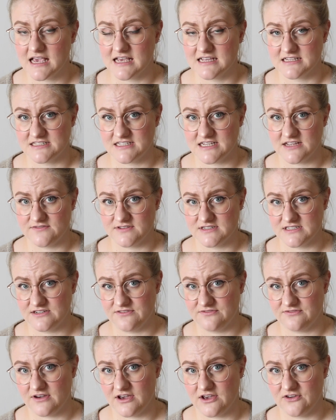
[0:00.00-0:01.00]
and
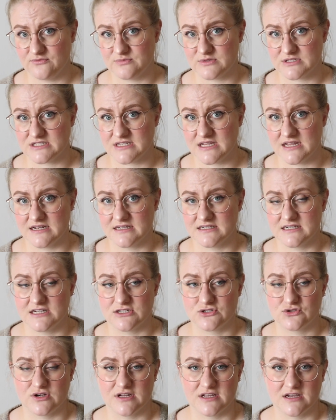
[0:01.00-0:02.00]
75%
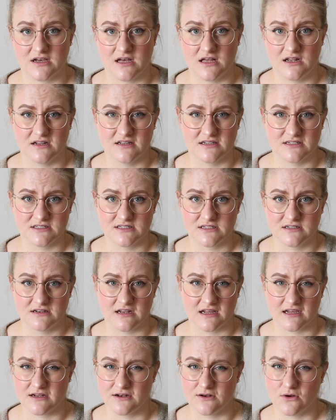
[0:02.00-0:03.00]
naturally colored,
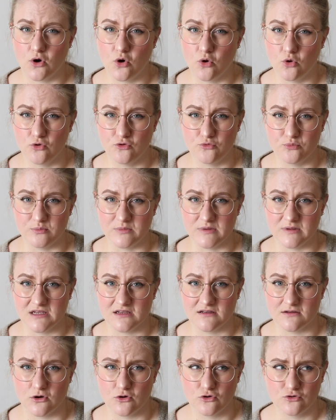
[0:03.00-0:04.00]
like an
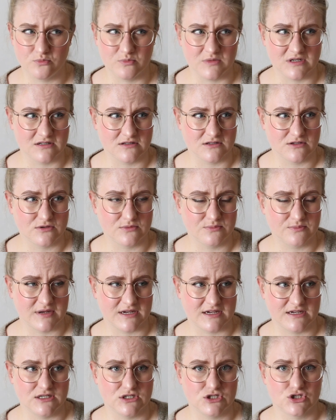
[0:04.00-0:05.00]
oatmeal
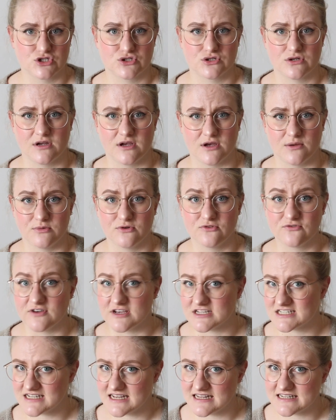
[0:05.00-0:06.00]
beige
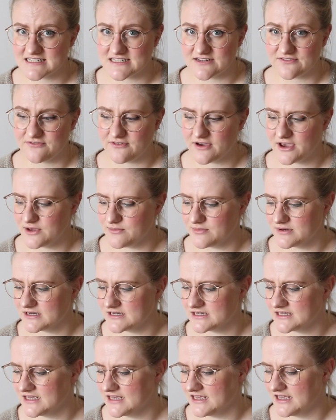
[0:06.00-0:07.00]
blue-faced Leicester
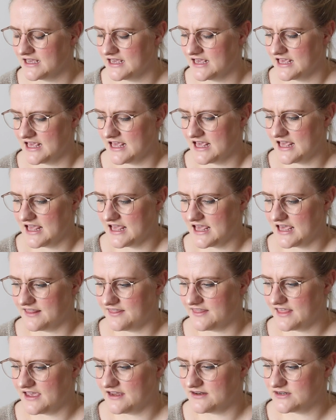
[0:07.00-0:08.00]
fiber.
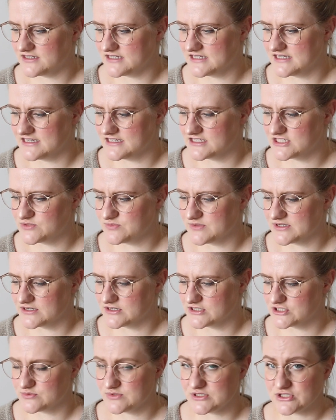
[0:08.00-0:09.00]
And that is
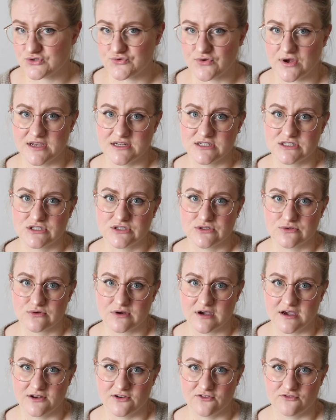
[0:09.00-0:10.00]
because we tried to
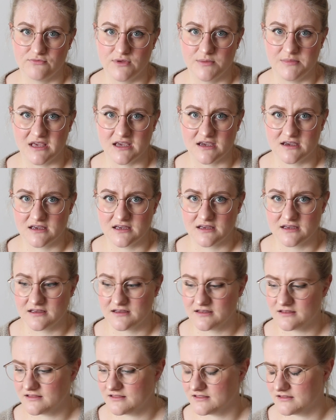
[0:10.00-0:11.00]
kind of mimic
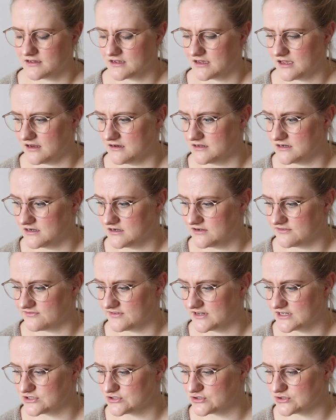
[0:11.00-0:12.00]
the color of
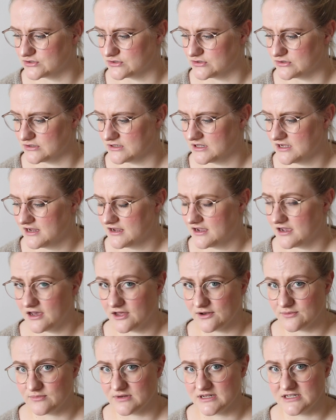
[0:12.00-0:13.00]
natural
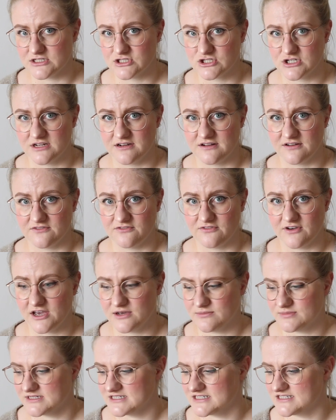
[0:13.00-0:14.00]
unbleached linen
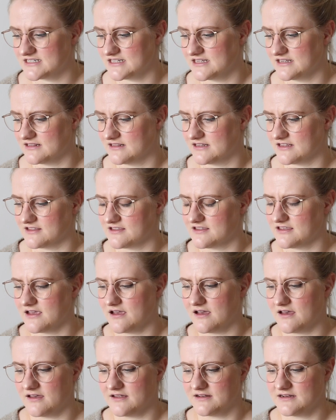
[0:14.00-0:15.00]
fibers in this
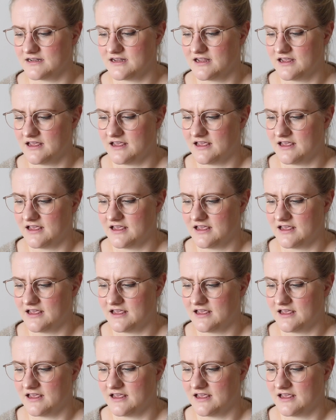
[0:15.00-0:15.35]
yarn.